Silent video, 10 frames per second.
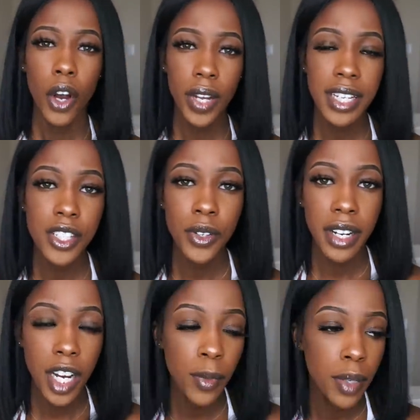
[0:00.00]
Okay, so
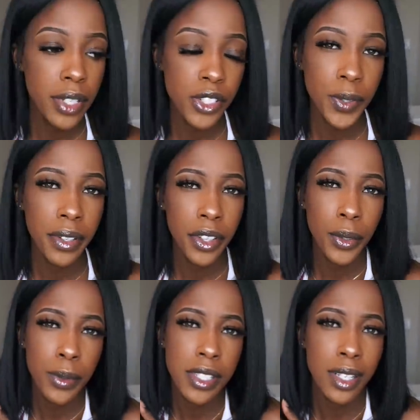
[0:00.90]
now I'm gonna be showing
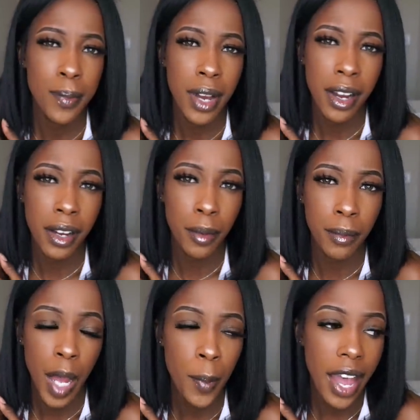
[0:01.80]
you some,
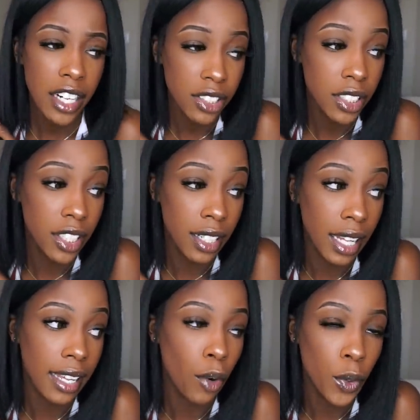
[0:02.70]
I'm actually gonna
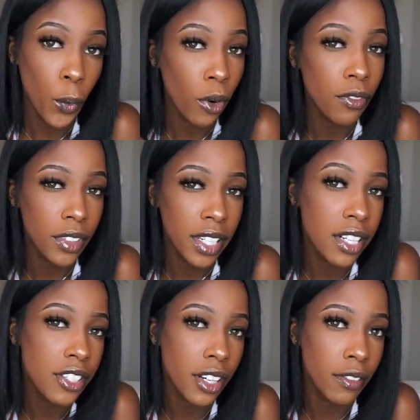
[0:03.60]
like record
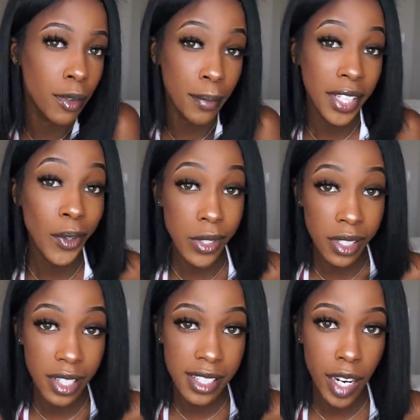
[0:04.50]
footage of me
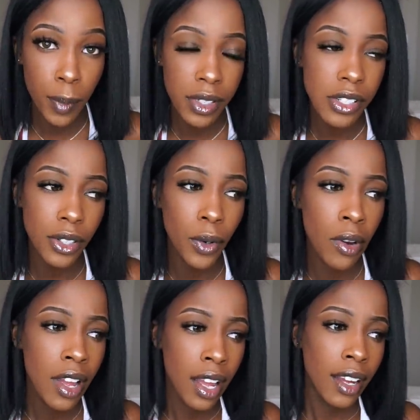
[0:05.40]
using these cameras,
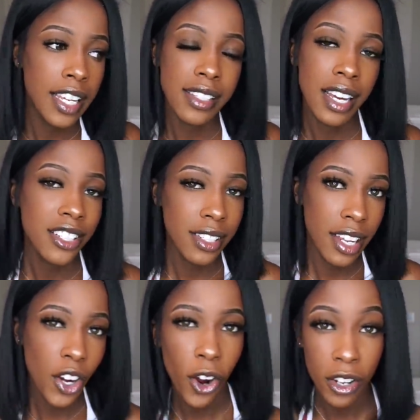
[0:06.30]
so it's not just
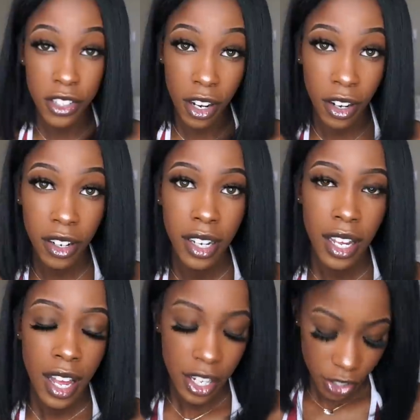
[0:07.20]
like all talk.
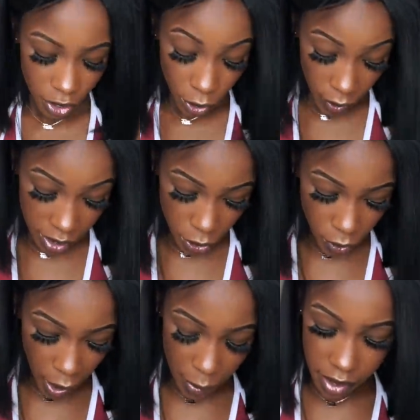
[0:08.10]
So it's two
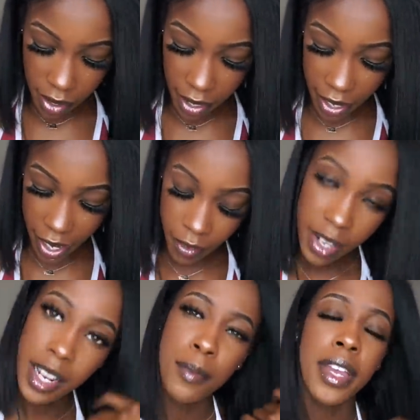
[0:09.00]
cameras that I have,
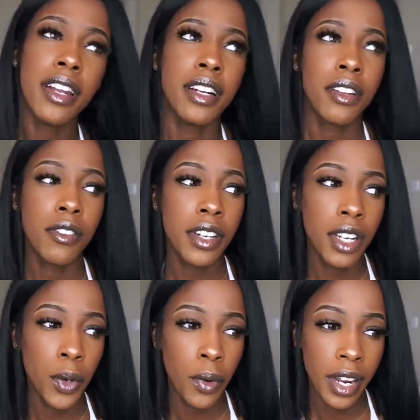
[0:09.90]
and I made another
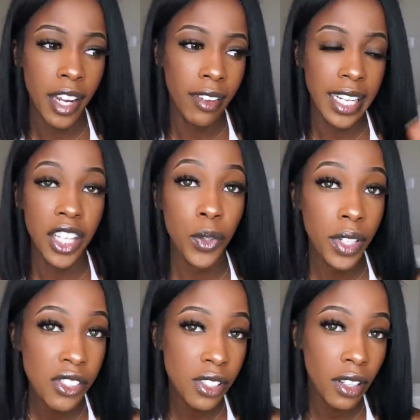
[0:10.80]
video where I have like a
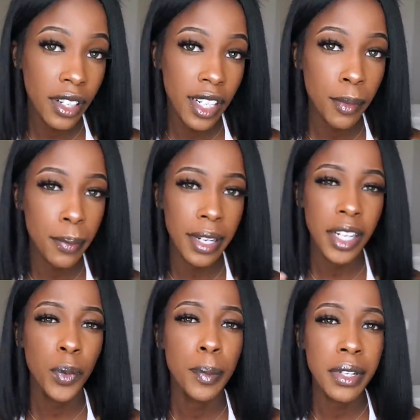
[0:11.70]
$300 camera, but I
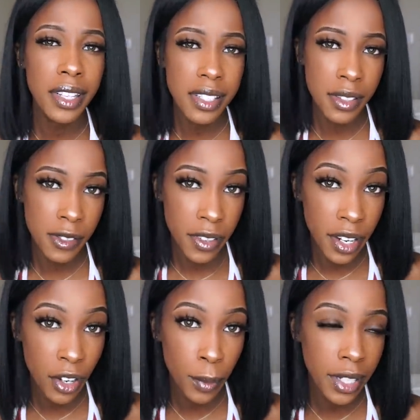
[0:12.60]
don't wanna put this in this
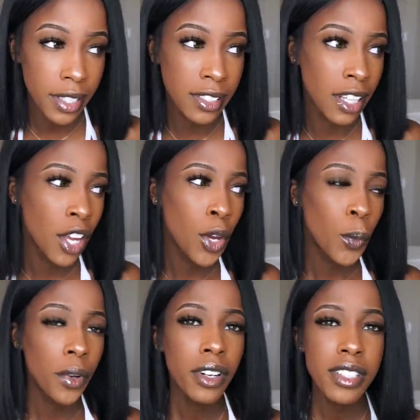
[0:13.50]
video because
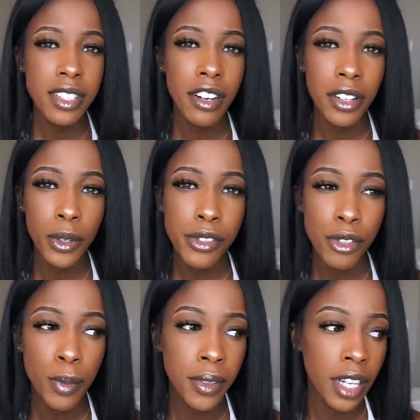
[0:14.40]
when you're just starting
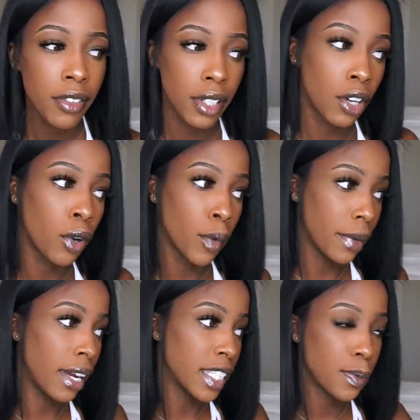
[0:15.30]
YouTube, you're not gonna go and
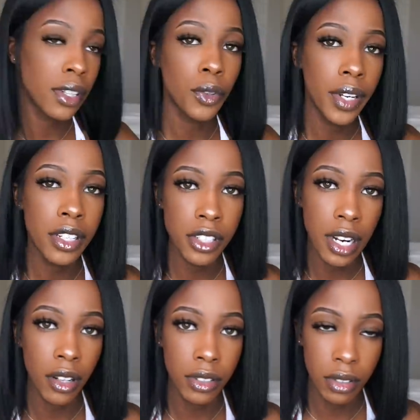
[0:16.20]
buy, spend
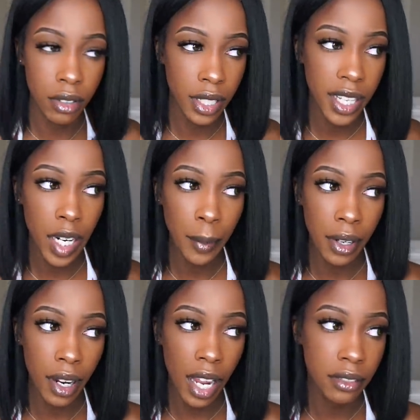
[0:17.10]
$300 on a
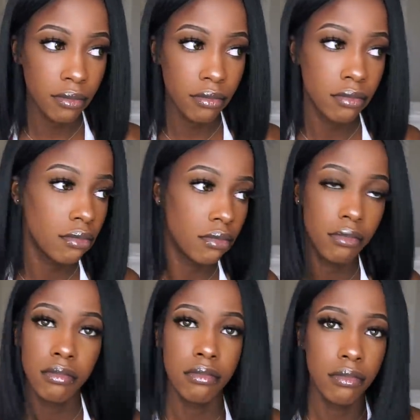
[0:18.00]
camera.
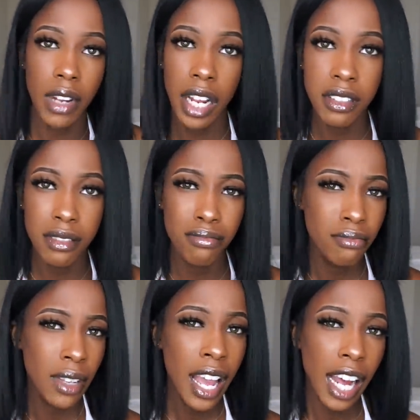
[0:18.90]
I
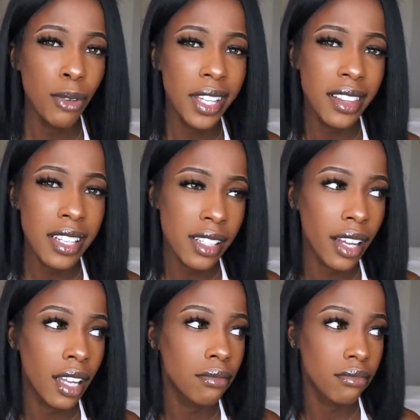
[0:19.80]
don't think that's
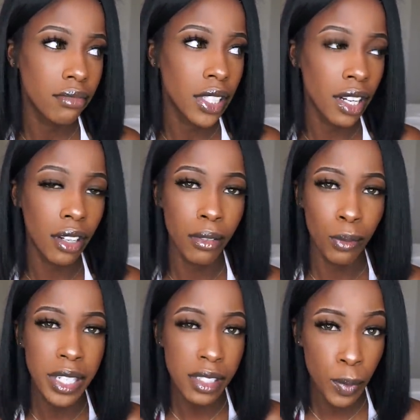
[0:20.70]
like, you know,
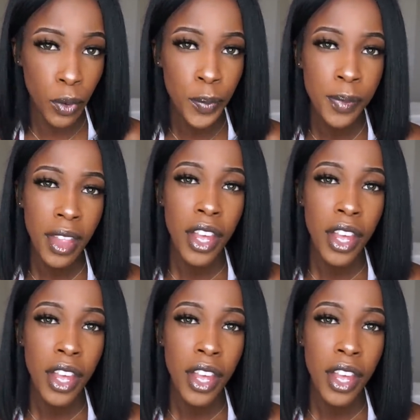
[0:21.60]
reasonable.